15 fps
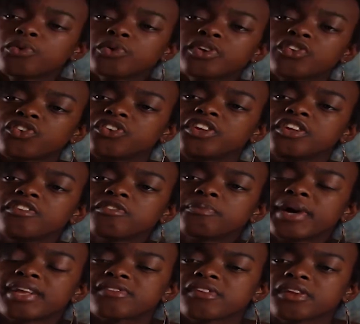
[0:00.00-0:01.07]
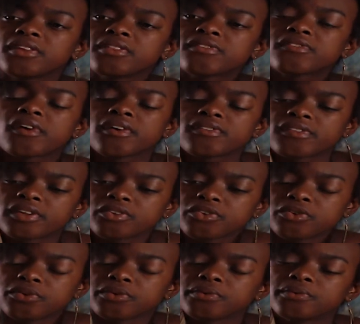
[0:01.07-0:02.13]
to achieve by singing the songs that
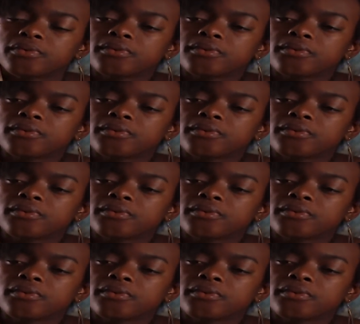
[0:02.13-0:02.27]
you do?